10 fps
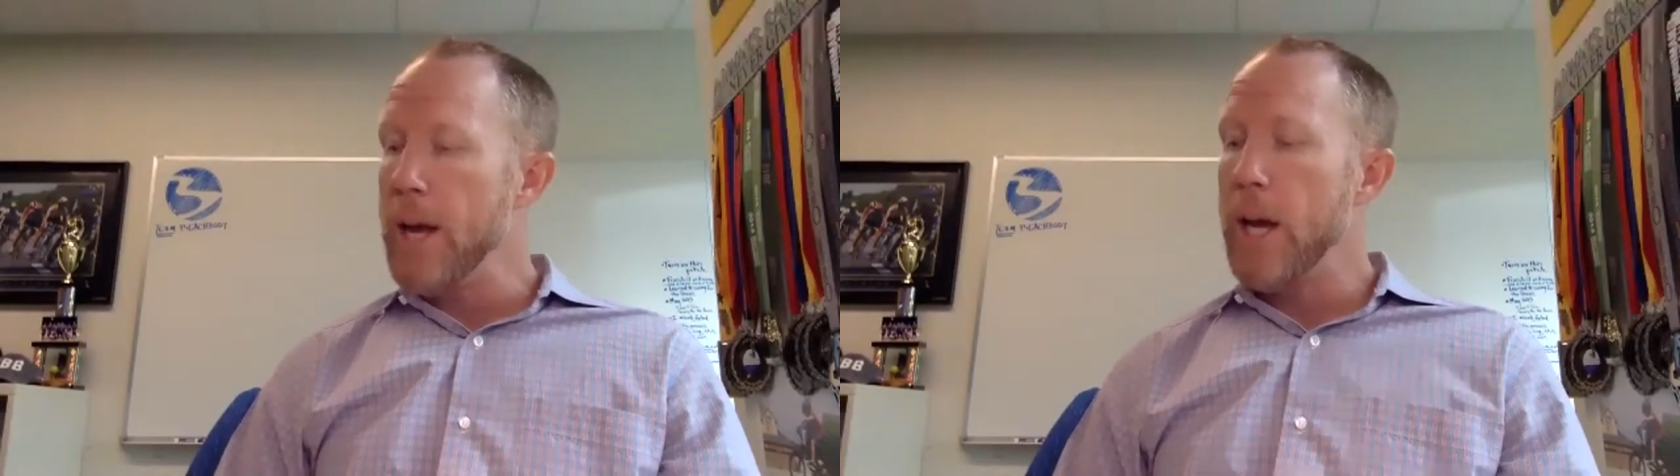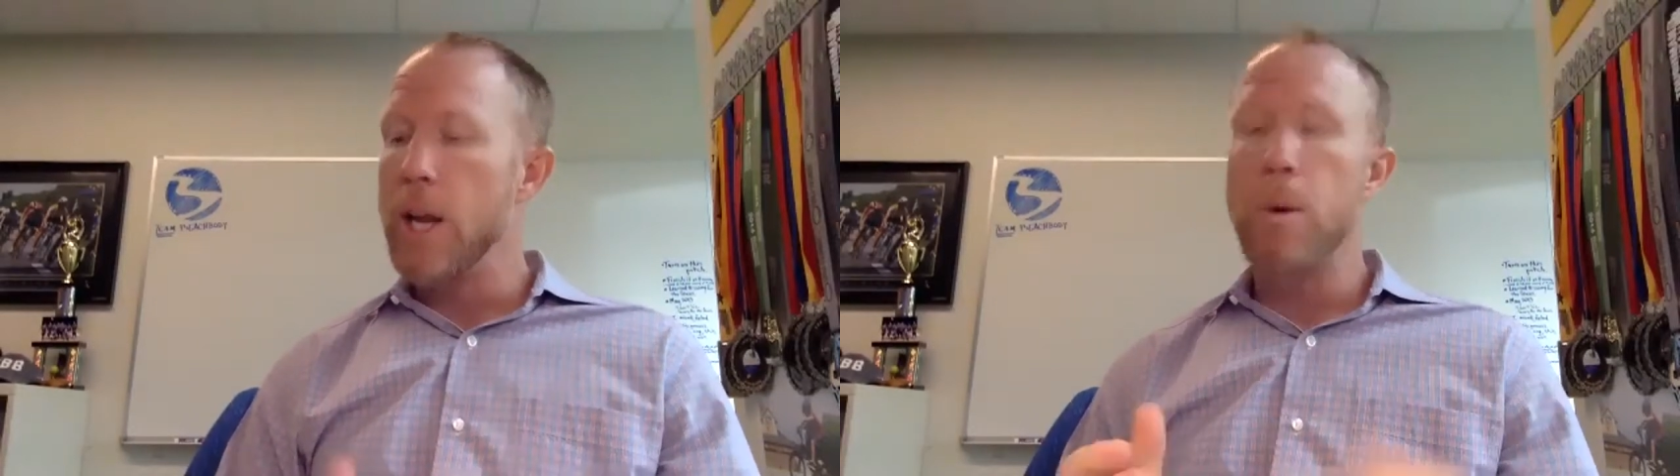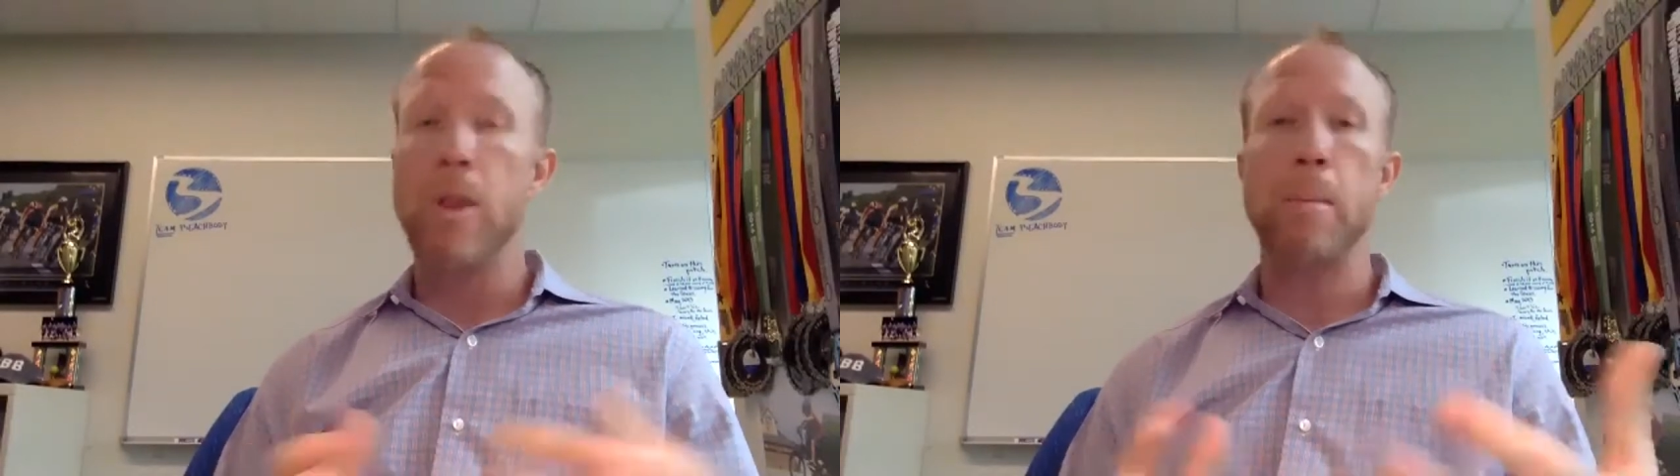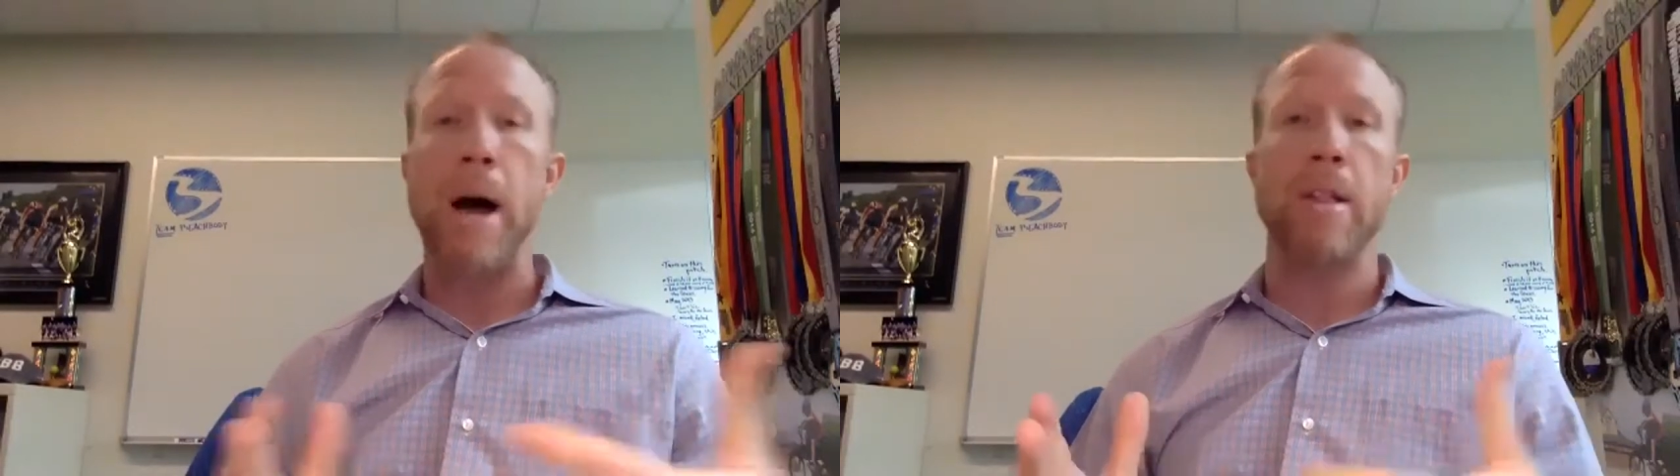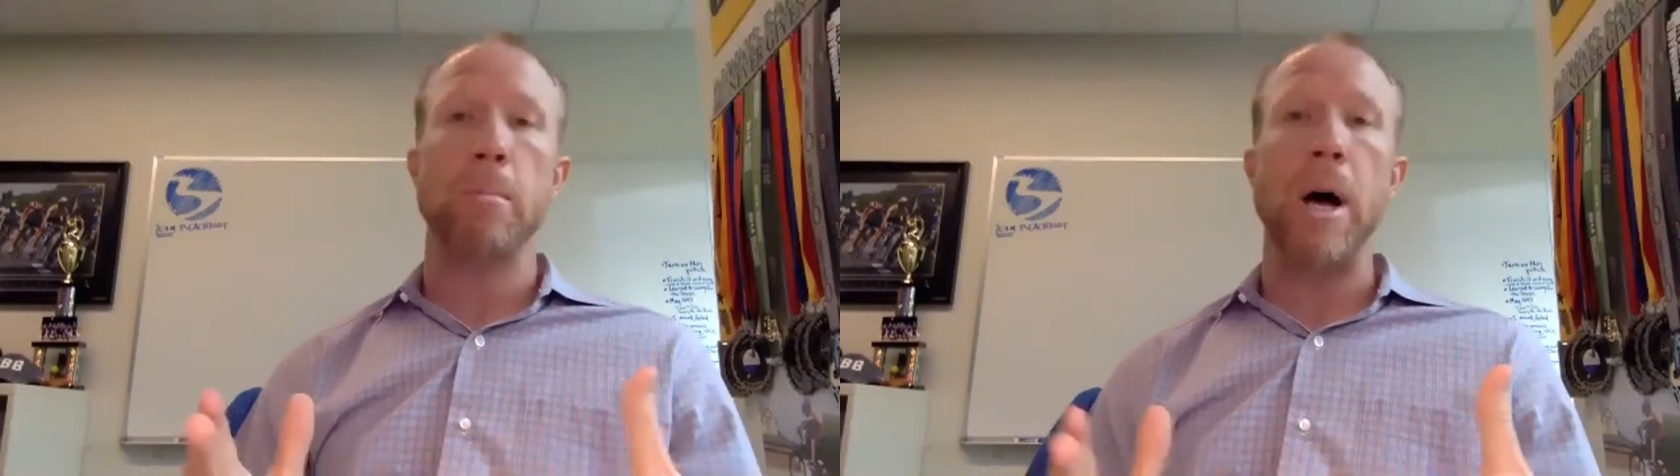anyone that
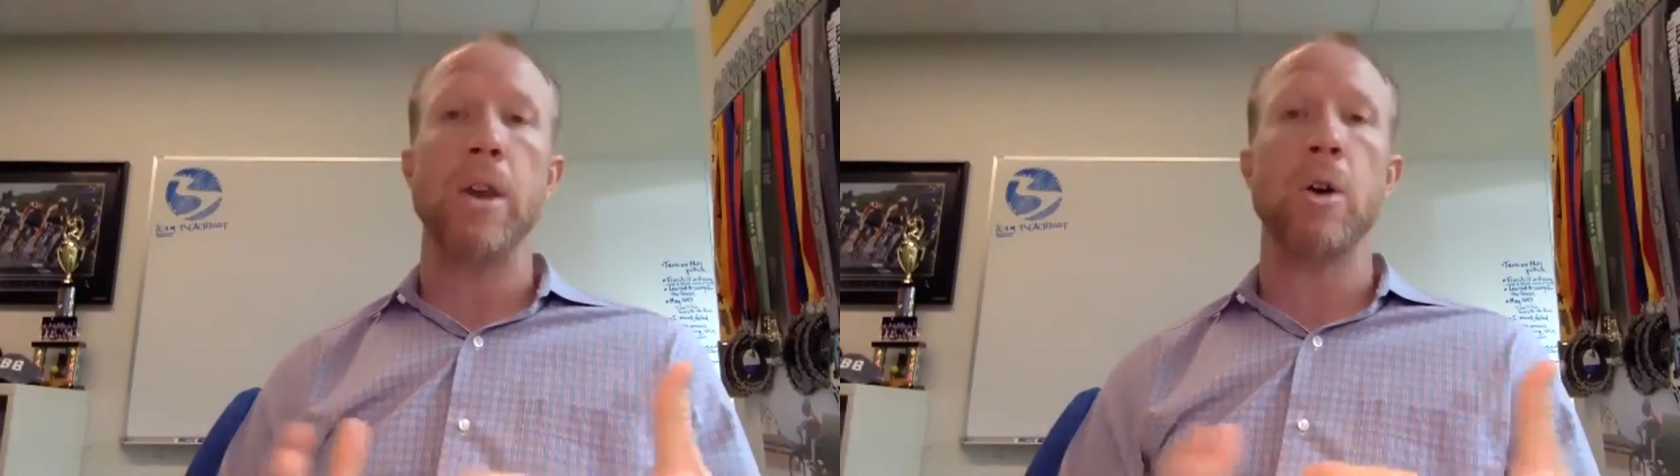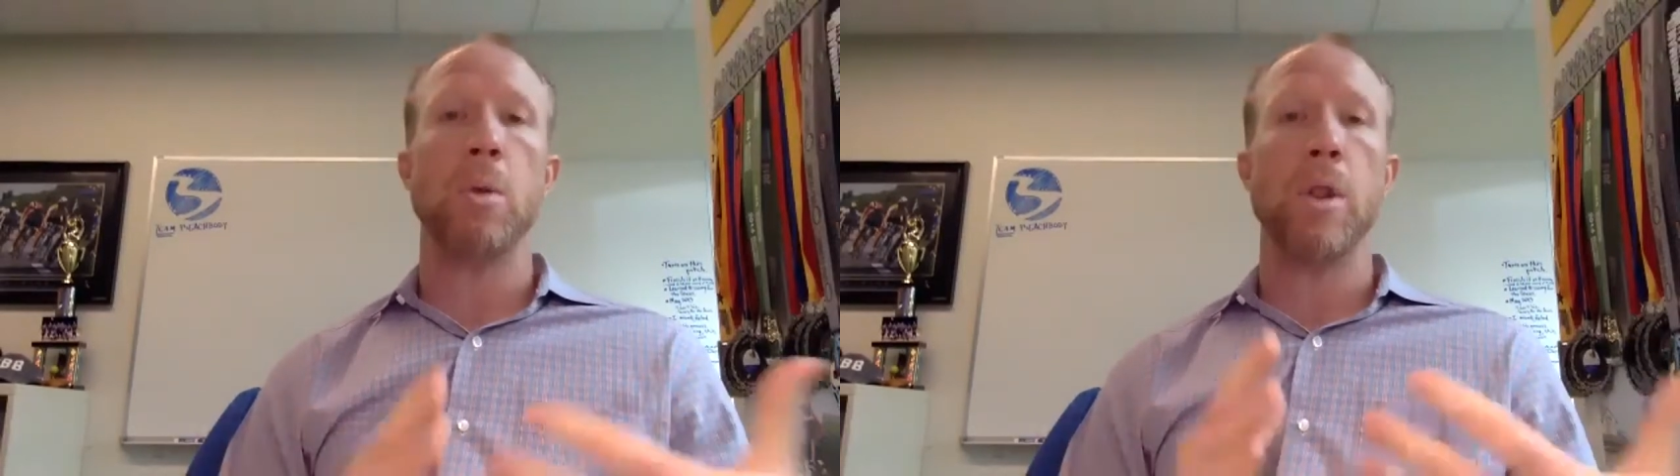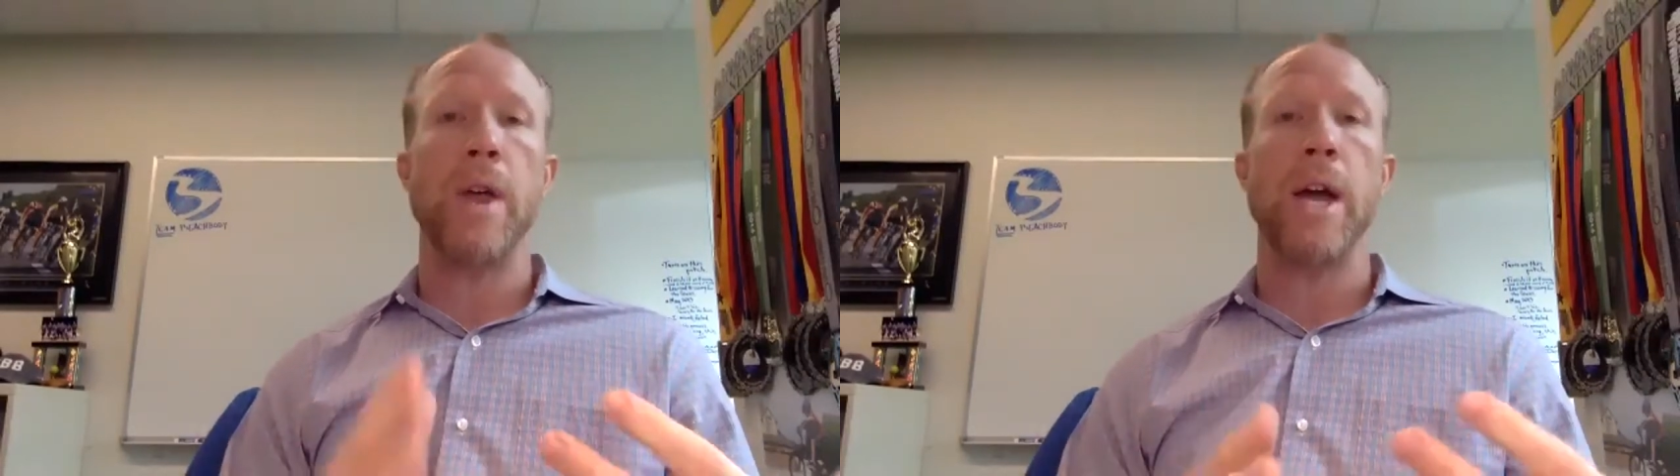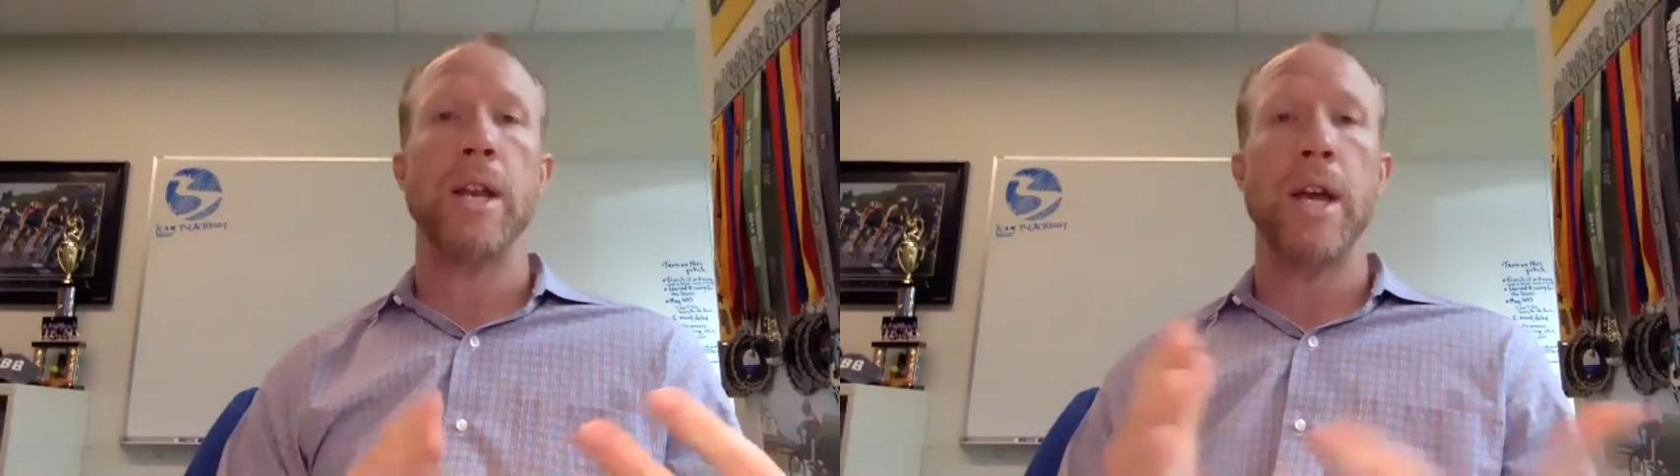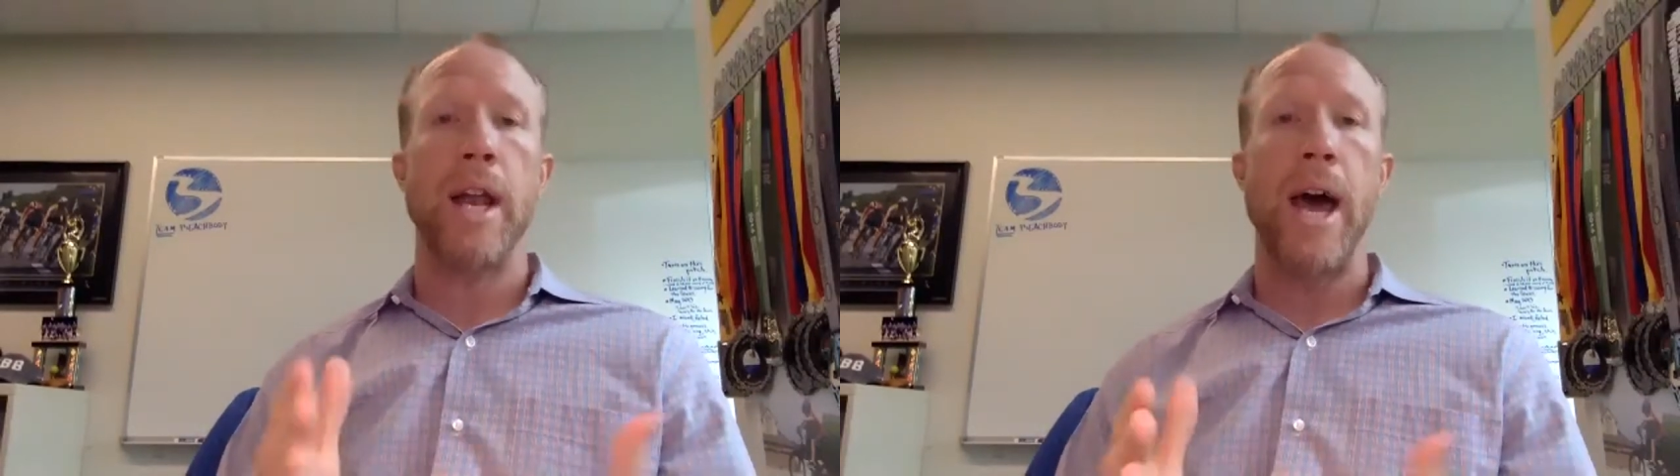buys a bundle will then get